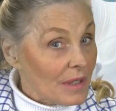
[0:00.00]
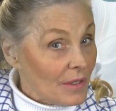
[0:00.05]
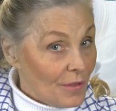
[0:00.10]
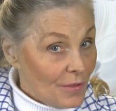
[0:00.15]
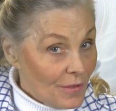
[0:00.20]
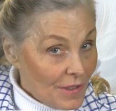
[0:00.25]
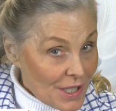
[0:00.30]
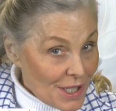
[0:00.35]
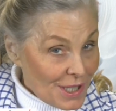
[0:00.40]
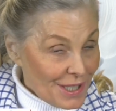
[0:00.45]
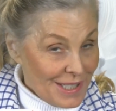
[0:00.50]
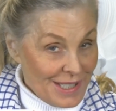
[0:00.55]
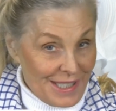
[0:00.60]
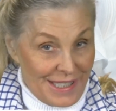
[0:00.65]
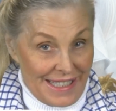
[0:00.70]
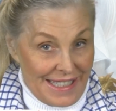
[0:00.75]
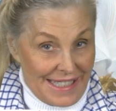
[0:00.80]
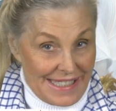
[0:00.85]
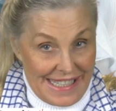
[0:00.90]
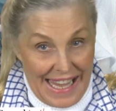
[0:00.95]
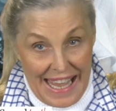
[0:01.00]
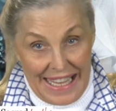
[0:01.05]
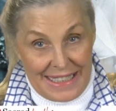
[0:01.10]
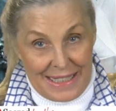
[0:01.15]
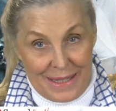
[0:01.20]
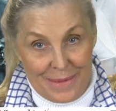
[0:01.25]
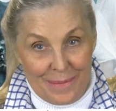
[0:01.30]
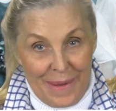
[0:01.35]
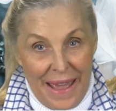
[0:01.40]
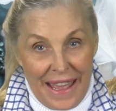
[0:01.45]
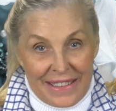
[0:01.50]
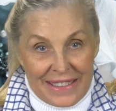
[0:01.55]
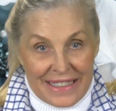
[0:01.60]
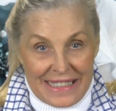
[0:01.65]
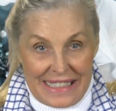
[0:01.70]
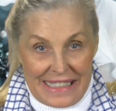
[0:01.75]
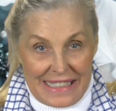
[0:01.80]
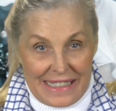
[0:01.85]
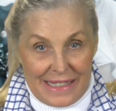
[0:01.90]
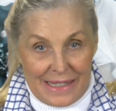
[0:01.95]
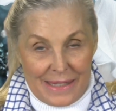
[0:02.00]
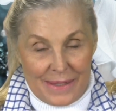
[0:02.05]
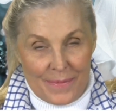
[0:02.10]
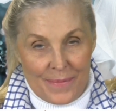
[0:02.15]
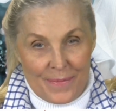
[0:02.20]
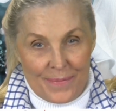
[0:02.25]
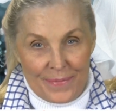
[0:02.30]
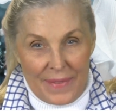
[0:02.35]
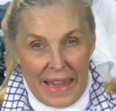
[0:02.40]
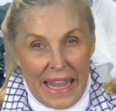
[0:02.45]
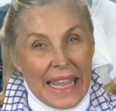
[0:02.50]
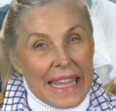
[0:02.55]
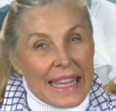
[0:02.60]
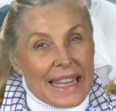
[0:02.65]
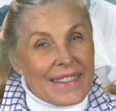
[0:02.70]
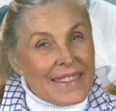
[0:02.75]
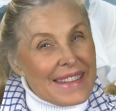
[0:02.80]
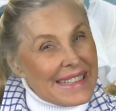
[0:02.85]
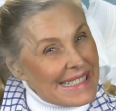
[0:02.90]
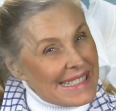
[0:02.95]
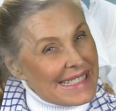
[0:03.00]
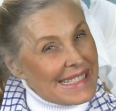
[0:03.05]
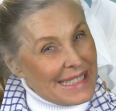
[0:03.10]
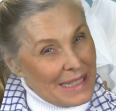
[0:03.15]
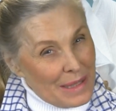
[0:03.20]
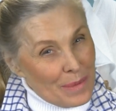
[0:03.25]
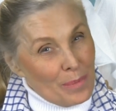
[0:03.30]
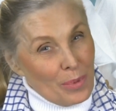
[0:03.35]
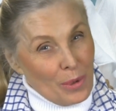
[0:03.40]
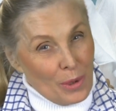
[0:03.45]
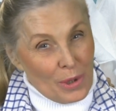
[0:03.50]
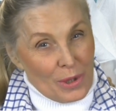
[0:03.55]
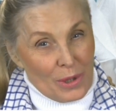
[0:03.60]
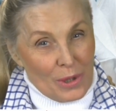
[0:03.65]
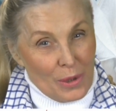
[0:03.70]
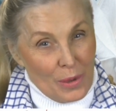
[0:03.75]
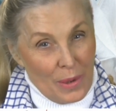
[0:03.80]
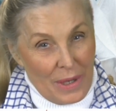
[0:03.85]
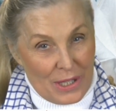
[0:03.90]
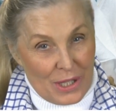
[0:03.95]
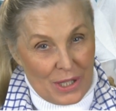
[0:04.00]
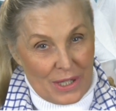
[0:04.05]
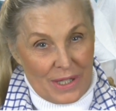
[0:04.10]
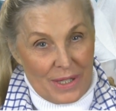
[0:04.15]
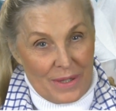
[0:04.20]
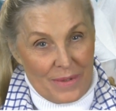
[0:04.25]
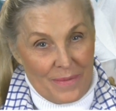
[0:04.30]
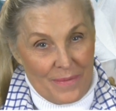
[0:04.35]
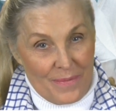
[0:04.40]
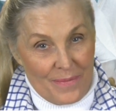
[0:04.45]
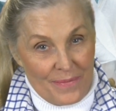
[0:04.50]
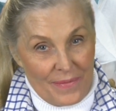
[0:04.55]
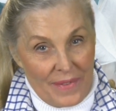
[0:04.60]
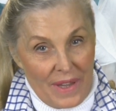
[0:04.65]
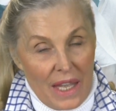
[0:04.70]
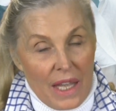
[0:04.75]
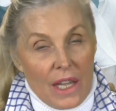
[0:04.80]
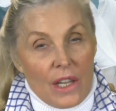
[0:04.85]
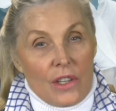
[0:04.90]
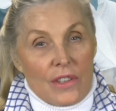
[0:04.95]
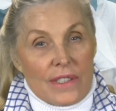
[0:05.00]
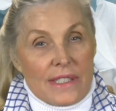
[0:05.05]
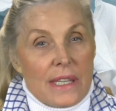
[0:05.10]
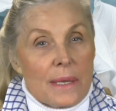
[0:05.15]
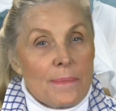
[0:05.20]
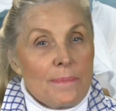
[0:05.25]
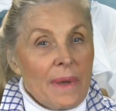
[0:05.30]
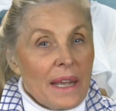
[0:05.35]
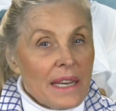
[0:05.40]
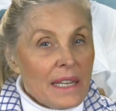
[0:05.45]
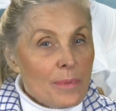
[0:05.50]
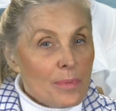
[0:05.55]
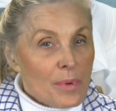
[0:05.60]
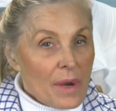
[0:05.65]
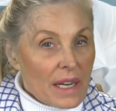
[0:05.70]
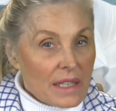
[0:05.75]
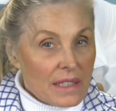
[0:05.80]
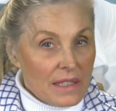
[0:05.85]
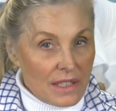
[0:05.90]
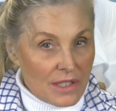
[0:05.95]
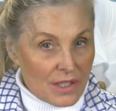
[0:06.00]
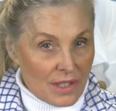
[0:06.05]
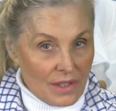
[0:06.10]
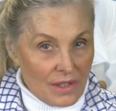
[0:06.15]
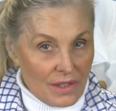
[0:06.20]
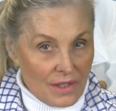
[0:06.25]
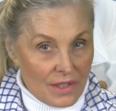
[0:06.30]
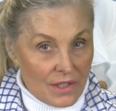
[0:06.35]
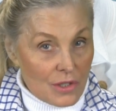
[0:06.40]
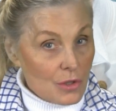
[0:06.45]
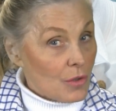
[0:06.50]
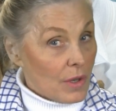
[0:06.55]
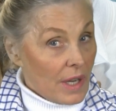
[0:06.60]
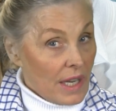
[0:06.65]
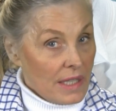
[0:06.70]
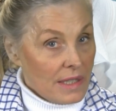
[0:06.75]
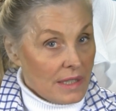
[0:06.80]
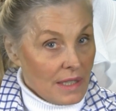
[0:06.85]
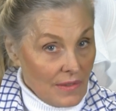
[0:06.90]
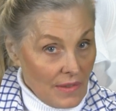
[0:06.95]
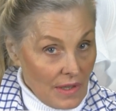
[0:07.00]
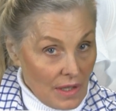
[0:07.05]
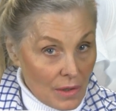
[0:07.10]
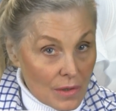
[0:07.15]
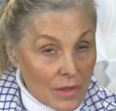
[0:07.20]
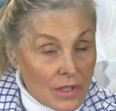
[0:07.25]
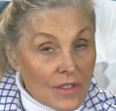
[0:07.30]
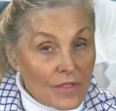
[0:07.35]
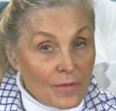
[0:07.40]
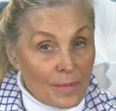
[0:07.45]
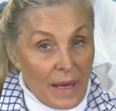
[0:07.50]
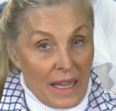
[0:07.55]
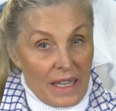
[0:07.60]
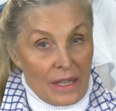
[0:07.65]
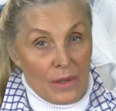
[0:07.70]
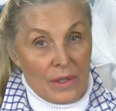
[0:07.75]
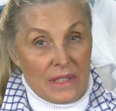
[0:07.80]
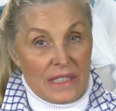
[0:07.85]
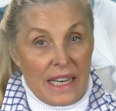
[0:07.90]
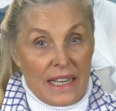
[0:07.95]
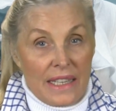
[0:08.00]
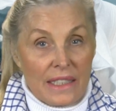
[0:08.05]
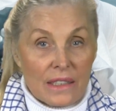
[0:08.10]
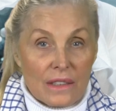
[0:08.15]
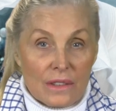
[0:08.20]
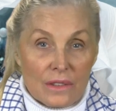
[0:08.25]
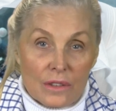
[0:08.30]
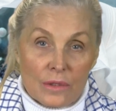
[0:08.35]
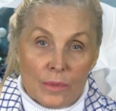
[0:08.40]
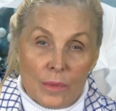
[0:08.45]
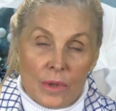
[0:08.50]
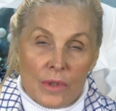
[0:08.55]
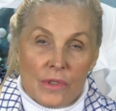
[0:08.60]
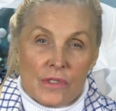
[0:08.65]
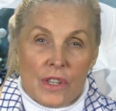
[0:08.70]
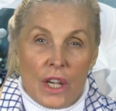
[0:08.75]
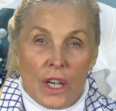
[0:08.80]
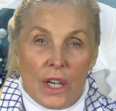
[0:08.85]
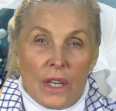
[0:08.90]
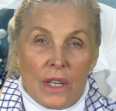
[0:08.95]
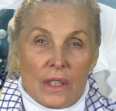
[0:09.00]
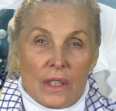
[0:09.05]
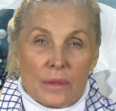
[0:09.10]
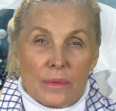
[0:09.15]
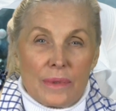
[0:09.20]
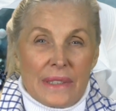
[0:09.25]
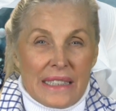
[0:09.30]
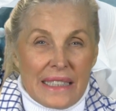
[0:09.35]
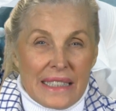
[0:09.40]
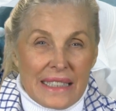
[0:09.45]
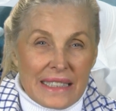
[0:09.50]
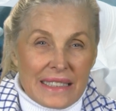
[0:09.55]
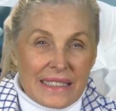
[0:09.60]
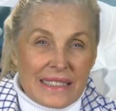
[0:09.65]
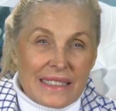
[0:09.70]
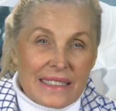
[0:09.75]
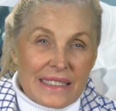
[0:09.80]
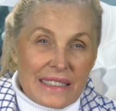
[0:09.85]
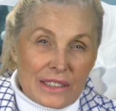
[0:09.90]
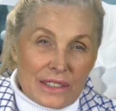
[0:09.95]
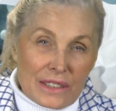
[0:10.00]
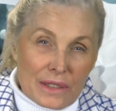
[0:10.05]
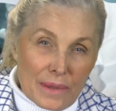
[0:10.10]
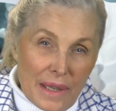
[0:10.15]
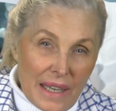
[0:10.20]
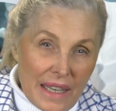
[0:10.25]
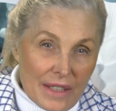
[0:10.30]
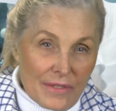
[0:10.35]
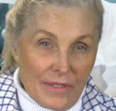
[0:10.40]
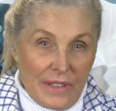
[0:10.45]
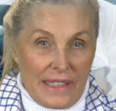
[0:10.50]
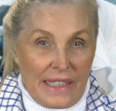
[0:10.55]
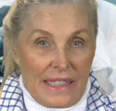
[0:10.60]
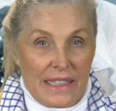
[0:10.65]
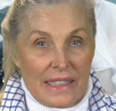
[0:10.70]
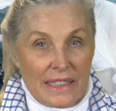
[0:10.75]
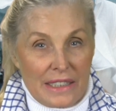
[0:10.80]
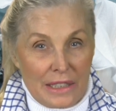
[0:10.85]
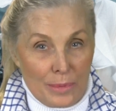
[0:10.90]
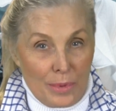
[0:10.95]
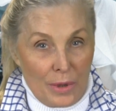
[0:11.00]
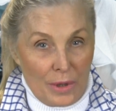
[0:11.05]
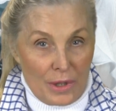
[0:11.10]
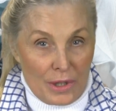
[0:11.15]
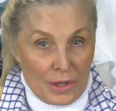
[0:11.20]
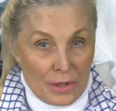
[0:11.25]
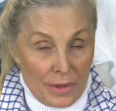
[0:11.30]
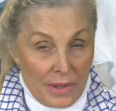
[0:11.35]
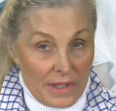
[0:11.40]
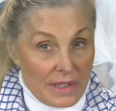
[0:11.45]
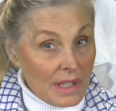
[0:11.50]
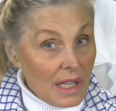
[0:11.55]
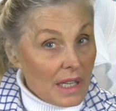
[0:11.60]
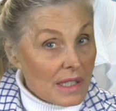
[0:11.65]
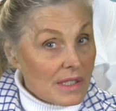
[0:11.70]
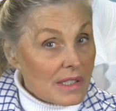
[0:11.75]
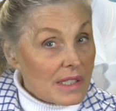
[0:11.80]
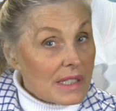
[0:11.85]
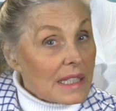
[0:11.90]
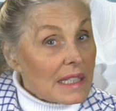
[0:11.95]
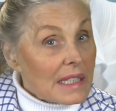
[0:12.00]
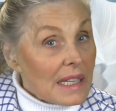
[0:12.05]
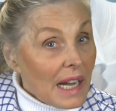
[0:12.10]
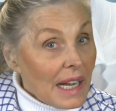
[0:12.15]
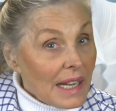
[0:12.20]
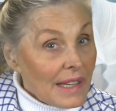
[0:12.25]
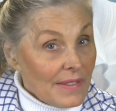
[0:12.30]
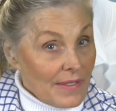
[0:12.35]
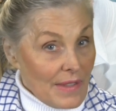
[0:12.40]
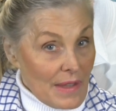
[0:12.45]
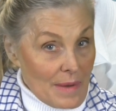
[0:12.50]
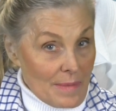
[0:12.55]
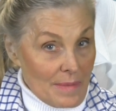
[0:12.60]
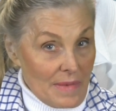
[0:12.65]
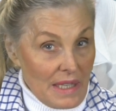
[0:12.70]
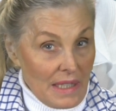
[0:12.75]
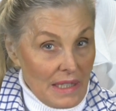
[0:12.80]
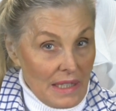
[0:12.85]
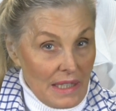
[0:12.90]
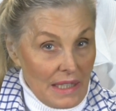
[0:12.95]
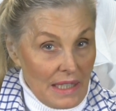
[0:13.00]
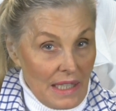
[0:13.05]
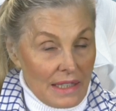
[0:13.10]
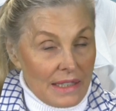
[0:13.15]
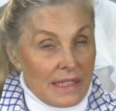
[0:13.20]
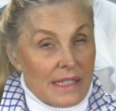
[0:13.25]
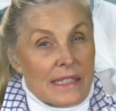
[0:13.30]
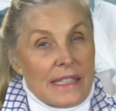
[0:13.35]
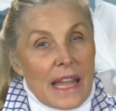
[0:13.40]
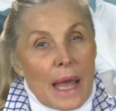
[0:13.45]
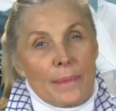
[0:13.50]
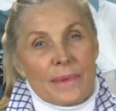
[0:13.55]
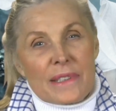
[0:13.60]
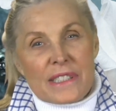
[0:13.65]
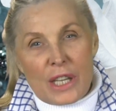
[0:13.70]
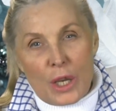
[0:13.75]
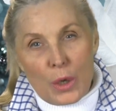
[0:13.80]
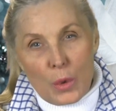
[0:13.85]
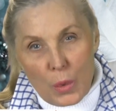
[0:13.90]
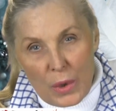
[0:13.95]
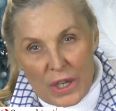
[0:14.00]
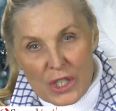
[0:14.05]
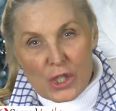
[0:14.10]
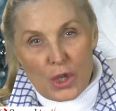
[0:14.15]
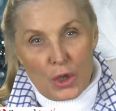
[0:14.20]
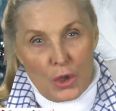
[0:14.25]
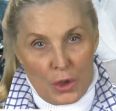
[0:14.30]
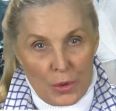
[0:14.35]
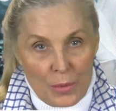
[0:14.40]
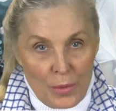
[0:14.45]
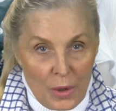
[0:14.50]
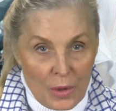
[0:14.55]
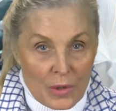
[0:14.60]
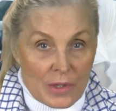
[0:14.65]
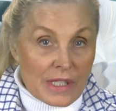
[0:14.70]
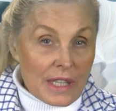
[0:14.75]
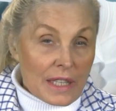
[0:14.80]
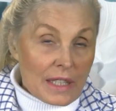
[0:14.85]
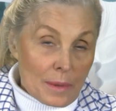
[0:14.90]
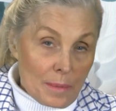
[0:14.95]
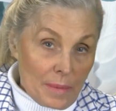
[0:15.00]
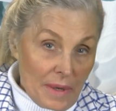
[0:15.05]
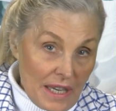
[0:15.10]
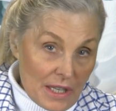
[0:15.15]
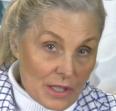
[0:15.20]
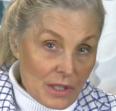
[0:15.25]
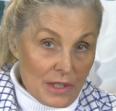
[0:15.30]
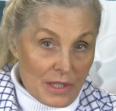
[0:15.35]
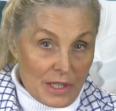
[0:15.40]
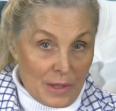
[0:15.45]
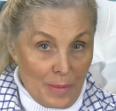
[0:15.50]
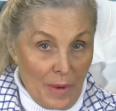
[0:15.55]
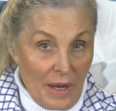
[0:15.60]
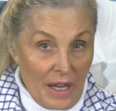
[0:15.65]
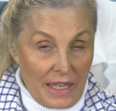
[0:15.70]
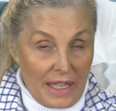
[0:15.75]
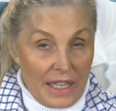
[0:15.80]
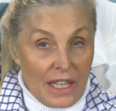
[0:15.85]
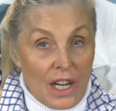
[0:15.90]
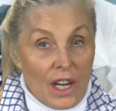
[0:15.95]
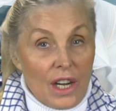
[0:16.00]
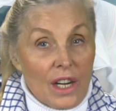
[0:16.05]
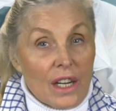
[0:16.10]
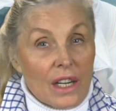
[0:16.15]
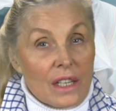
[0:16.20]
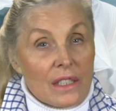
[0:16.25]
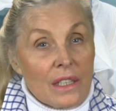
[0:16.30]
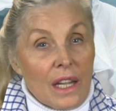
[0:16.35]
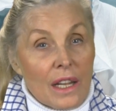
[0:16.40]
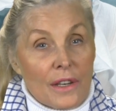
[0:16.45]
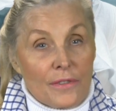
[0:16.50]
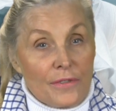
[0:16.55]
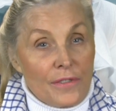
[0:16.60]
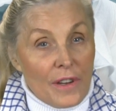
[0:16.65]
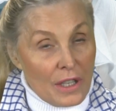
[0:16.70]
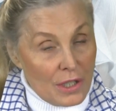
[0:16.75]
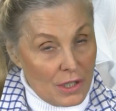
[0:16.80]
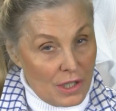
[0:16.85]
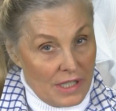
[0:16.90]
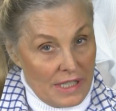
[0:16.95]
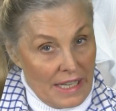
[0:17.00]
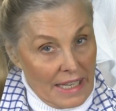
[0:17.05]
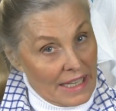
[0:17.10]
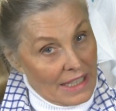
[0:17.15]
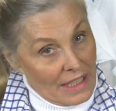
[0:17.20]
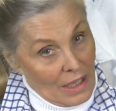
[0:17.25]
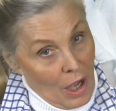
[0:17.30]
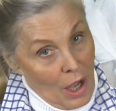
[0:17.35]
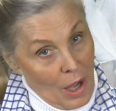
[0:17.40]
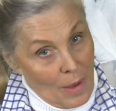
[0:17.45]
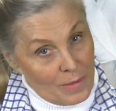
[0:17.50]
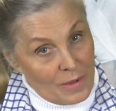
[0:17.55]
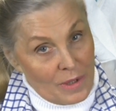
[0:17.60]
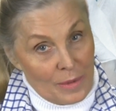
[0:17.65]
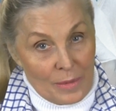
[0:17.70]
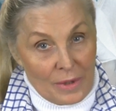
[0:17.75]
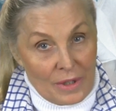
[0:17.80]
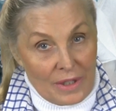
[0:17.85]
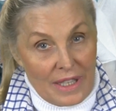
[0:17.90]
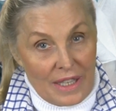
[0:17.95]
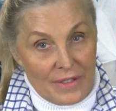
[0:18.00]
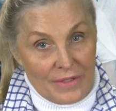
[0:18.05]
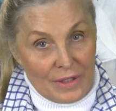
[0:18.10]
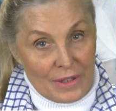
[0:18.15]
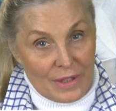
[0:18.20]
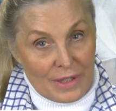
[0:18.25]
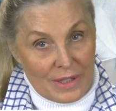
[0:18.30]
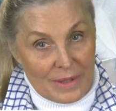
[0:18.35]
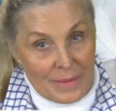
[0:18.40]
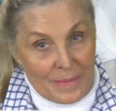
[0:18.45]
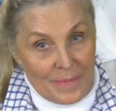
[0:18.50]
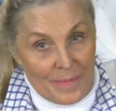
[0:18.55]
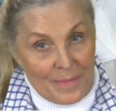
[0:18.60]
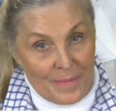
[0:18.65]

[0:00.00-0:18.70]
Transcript: deficiencies and imbalances? This is an important question. You see, many practitioners trained in the use of bioidentical hormones rely a little too heavily on laboratory tests to guide them in establishing which hormones in a patient's body are not functioning at optimal levels.